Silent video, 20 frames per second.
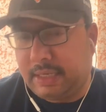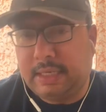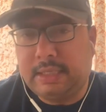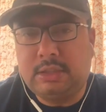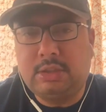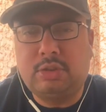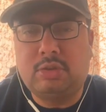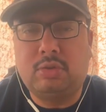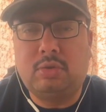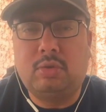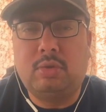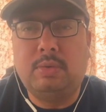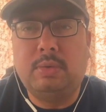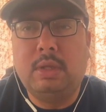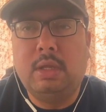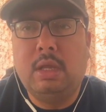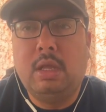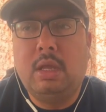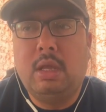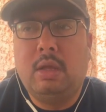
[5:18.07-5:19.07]
age. So
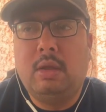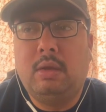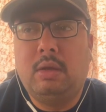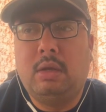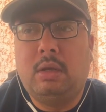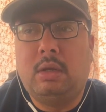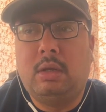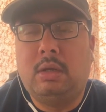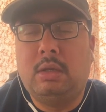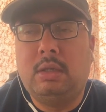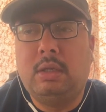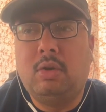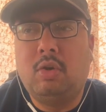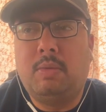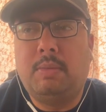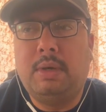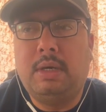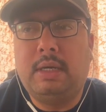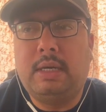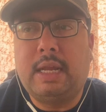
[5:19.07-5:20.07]
the
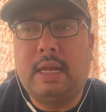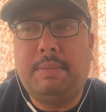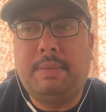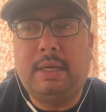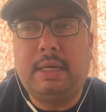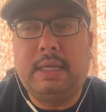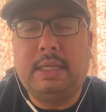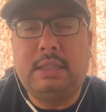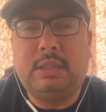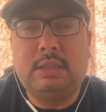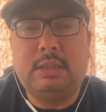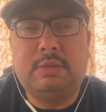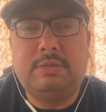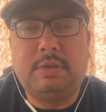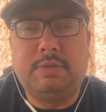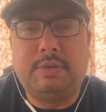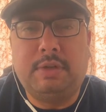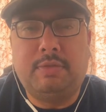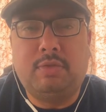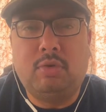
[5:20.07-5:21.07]
normal retirement age is
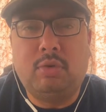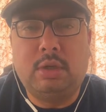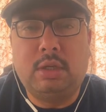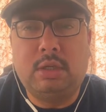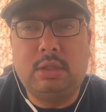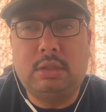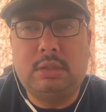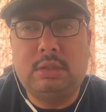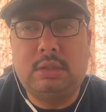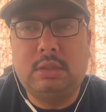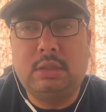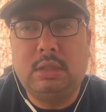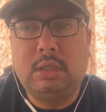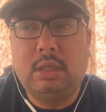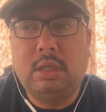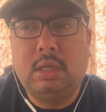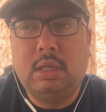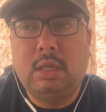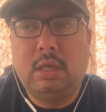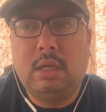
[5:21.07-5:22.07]
54 years,
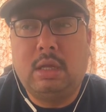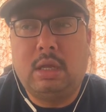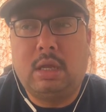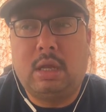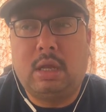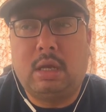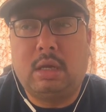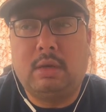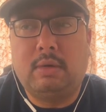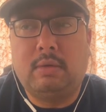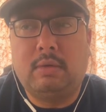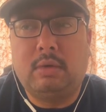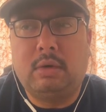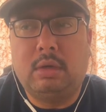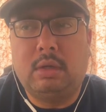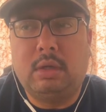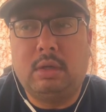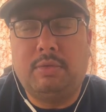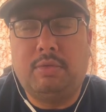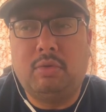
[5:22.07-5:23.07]

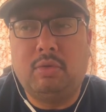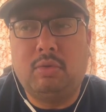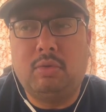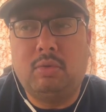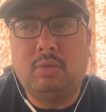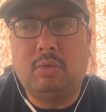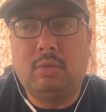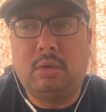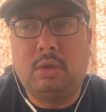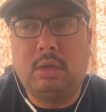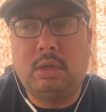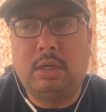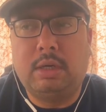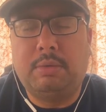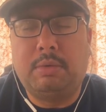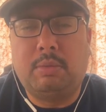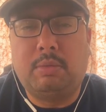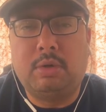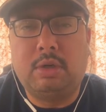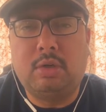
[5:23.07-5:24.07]
and if you
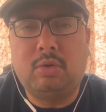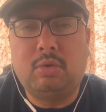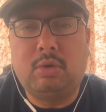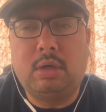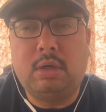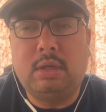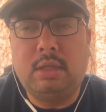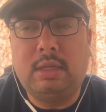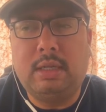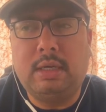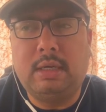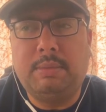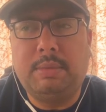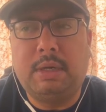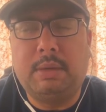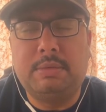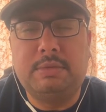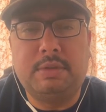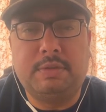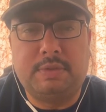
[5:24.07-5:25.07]
get promoted to colonel, then it
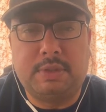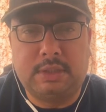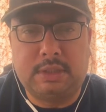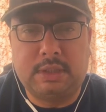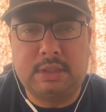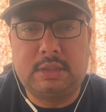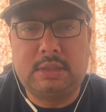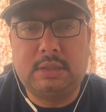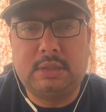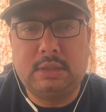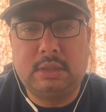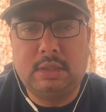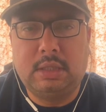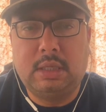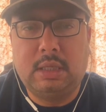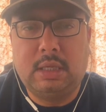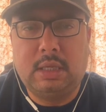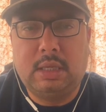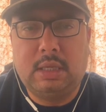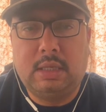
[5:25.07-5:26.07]
becomes 56.
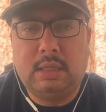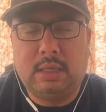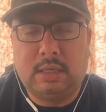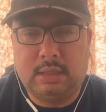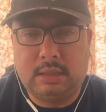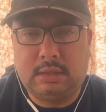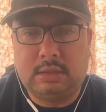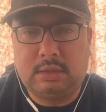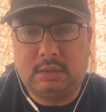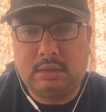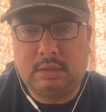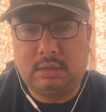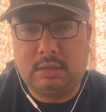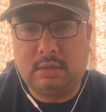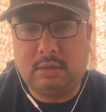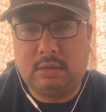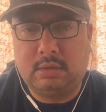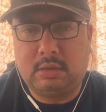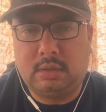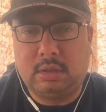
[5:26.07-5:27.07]
That is
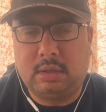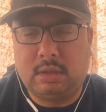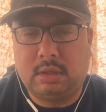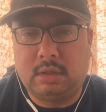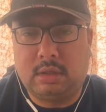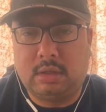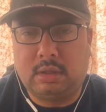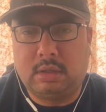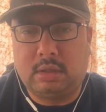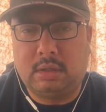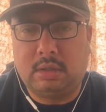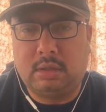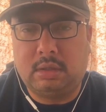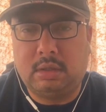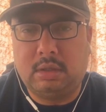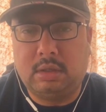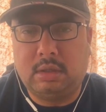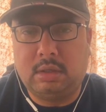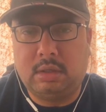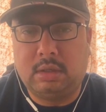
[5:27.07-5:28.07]

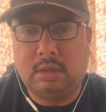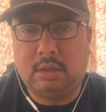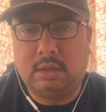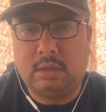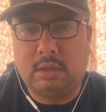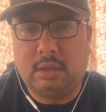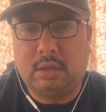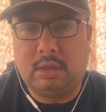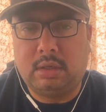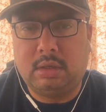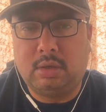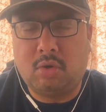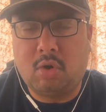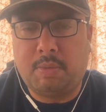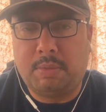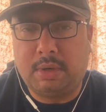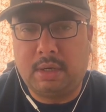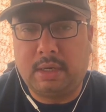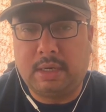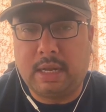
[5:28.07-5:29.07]
the
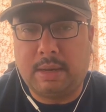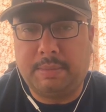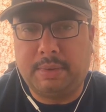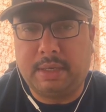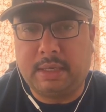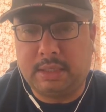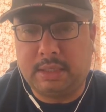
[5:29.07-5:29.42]
normal retirement